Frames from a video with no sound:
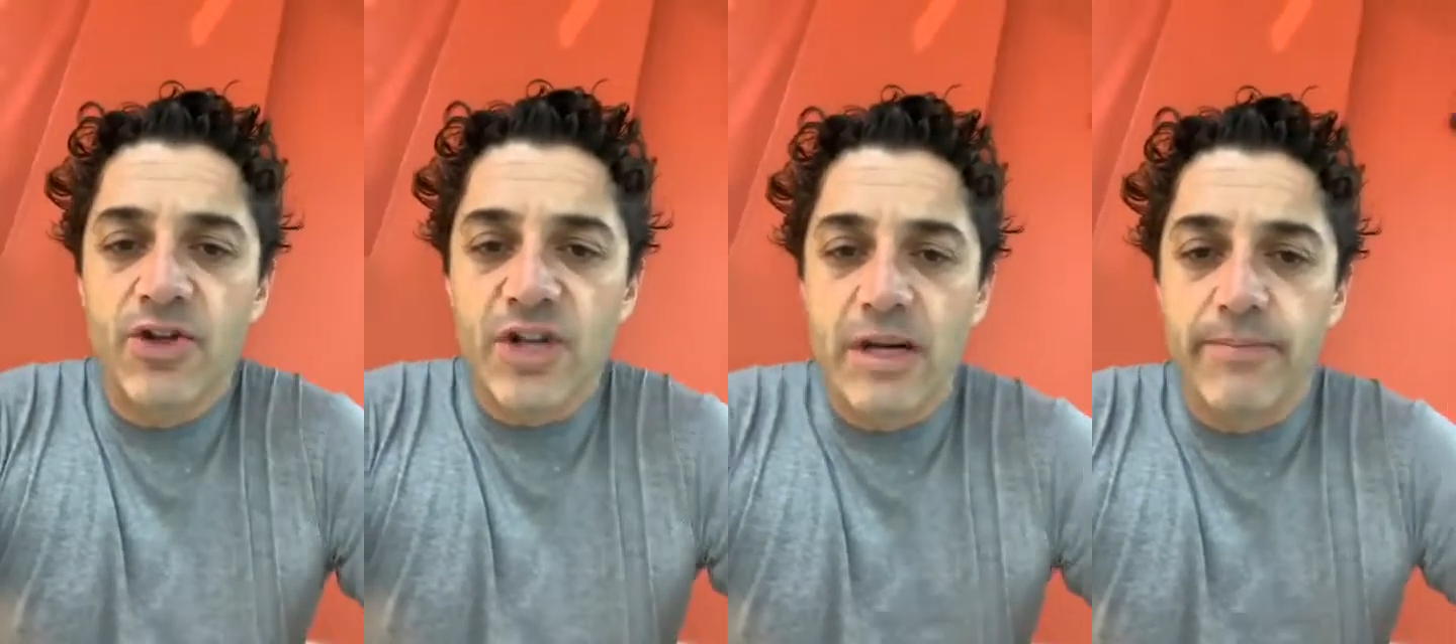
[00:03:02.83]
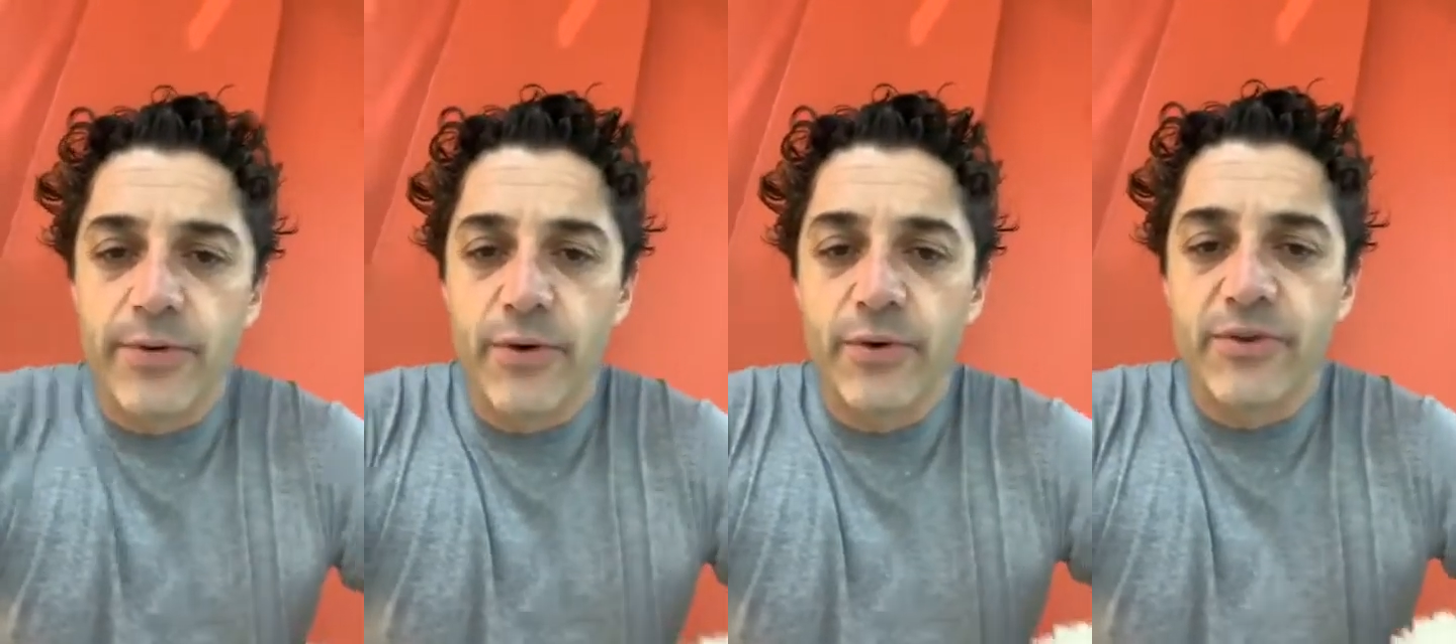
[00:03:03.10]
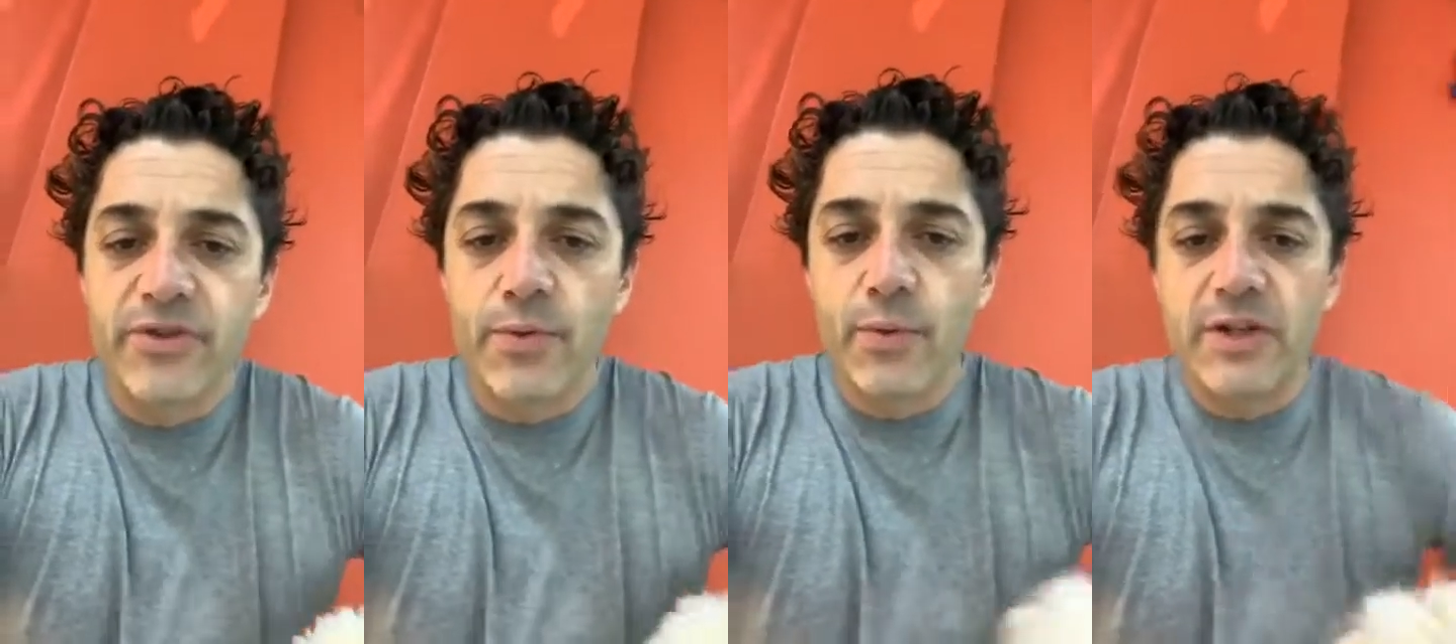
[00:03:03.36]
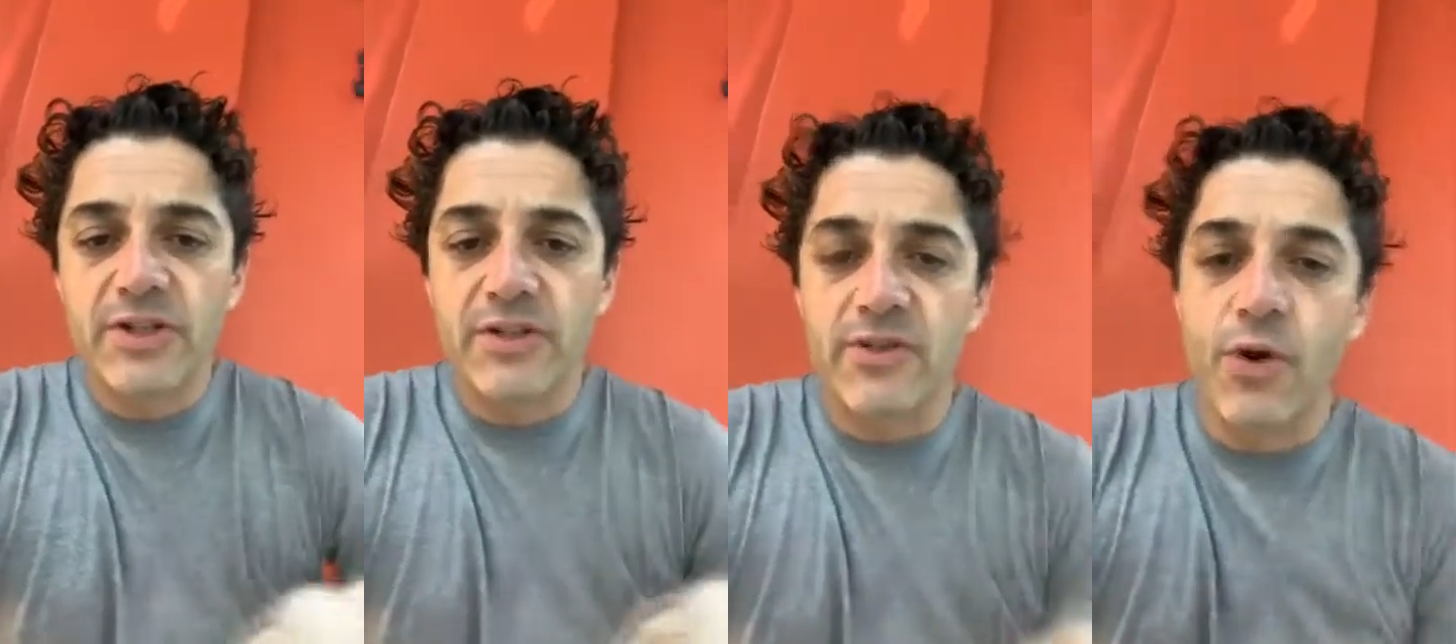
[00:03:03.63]
gene pools,
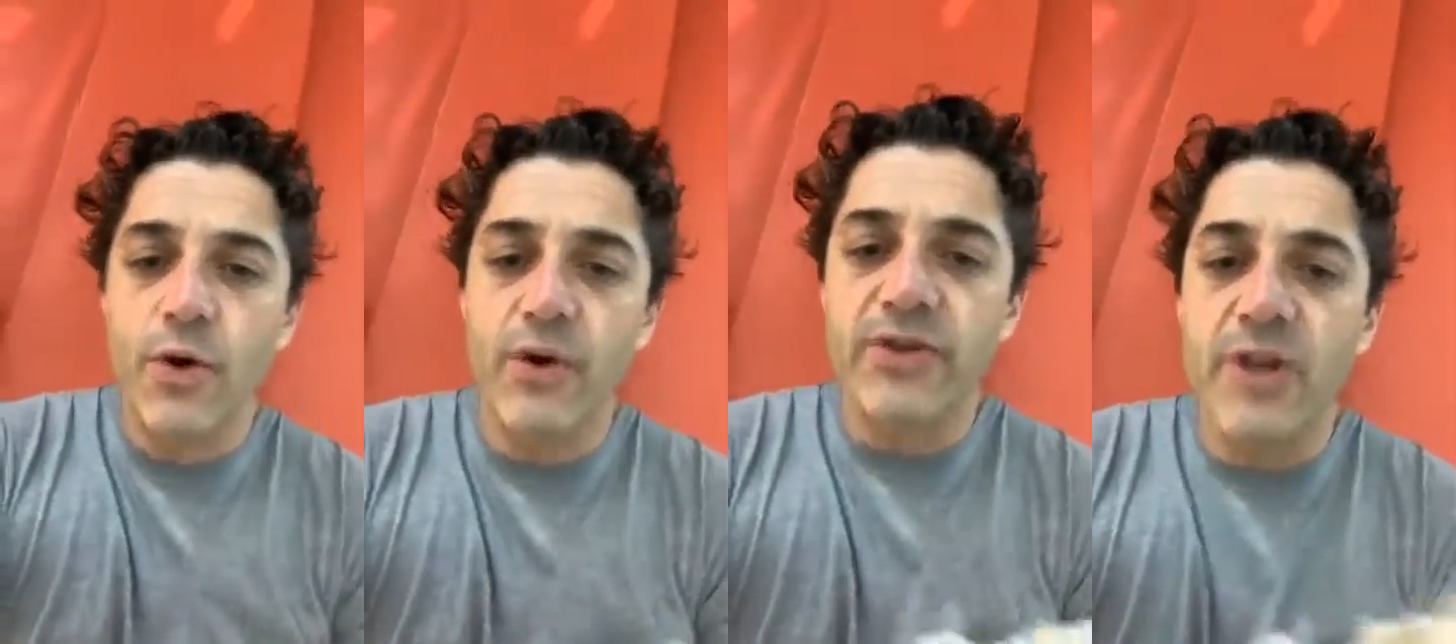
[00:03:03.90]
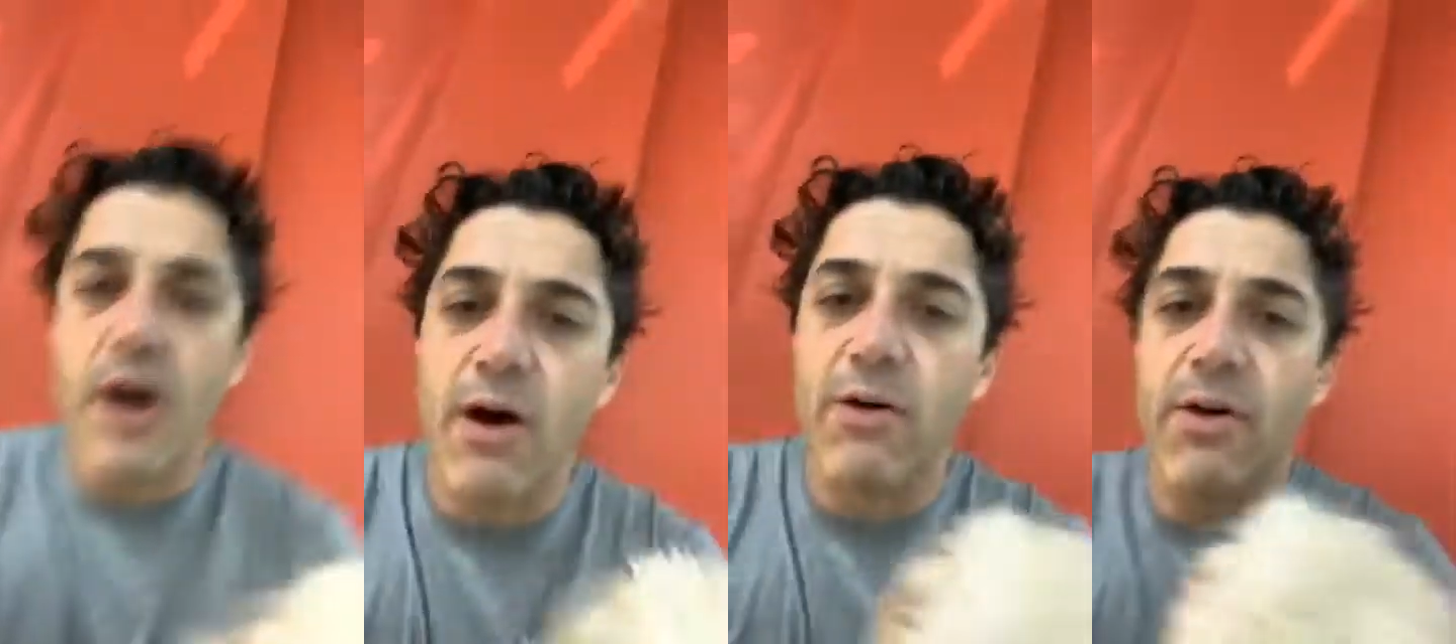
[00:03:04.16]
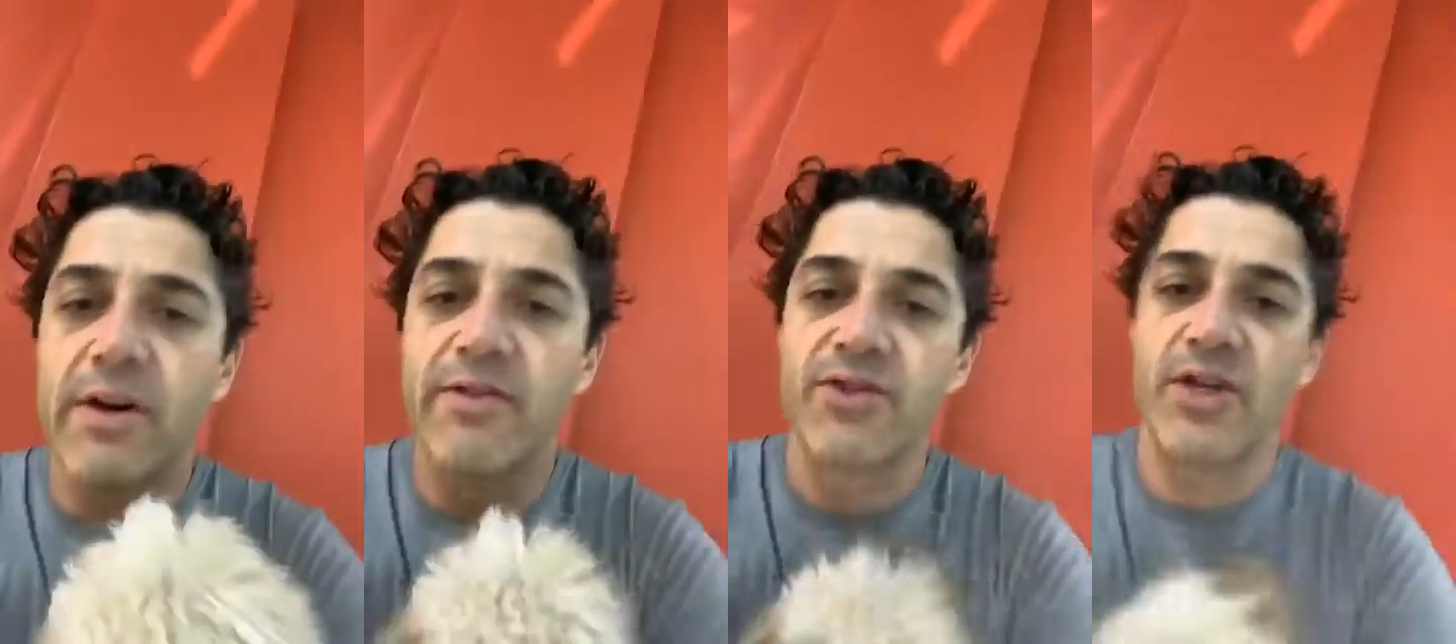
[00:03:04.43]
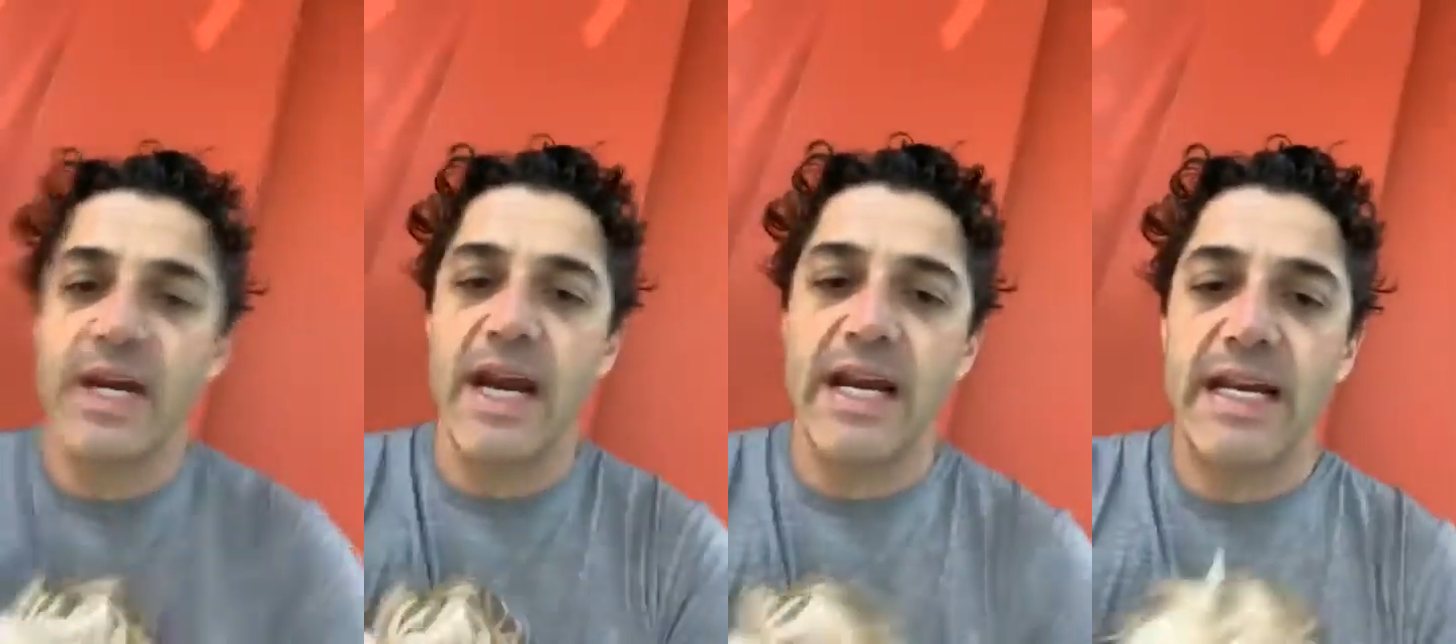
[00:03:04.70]
which has caused a whole lot of
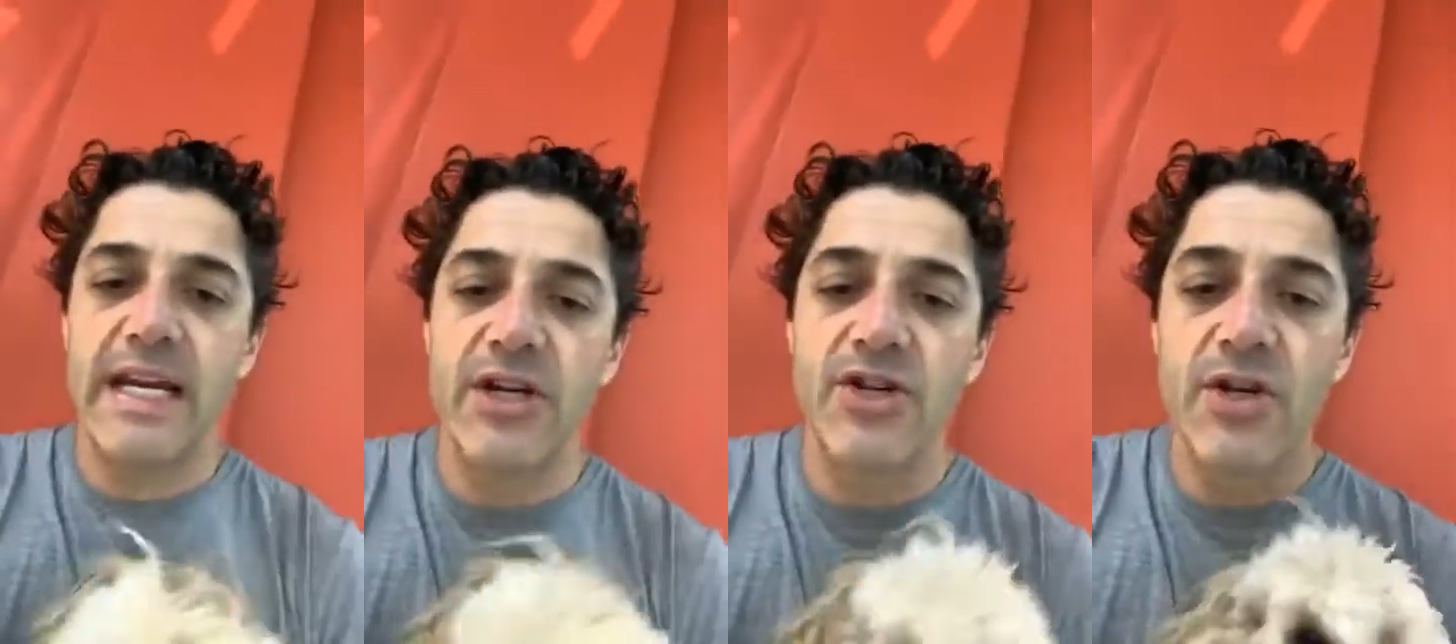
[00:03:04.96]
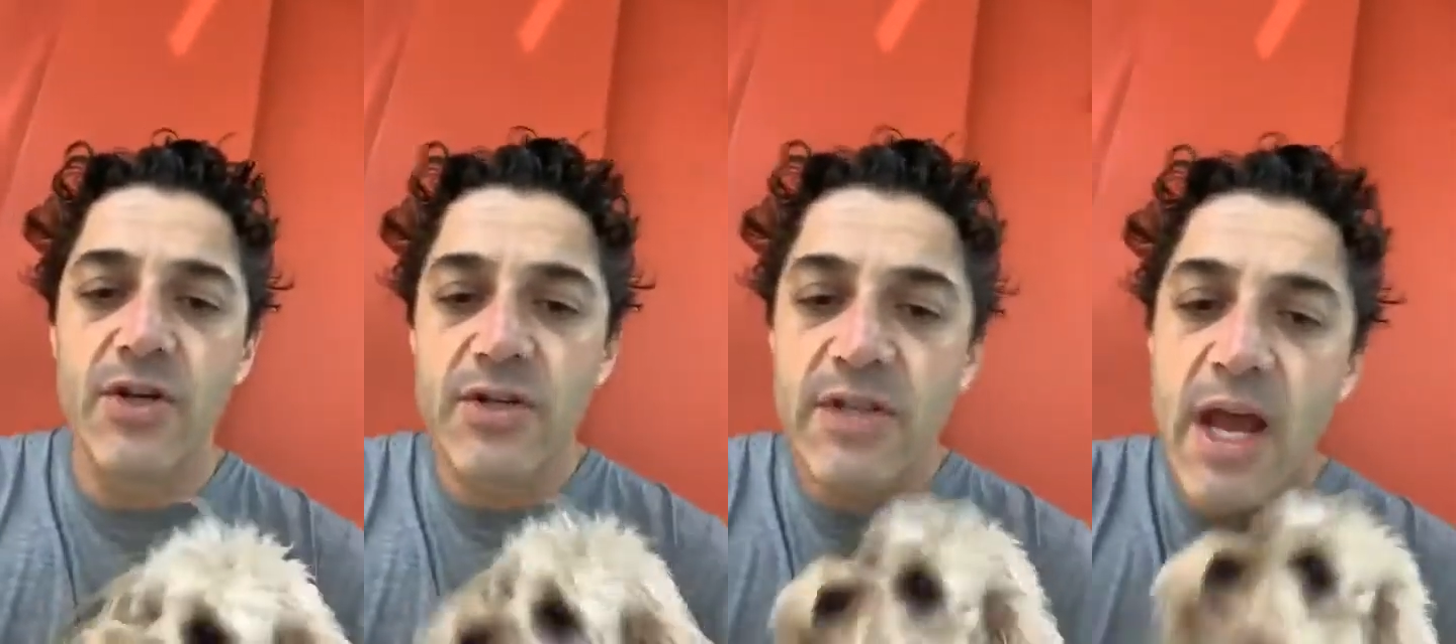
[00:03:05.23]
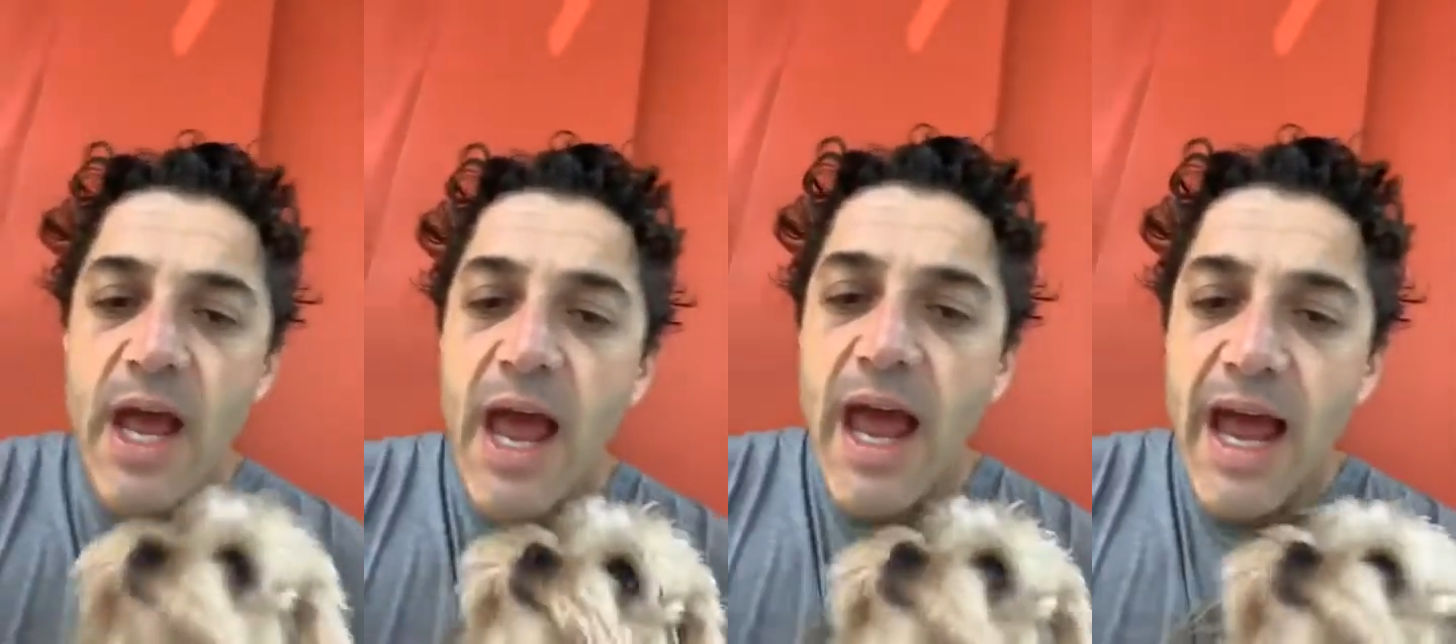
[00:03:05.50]
genetic issues.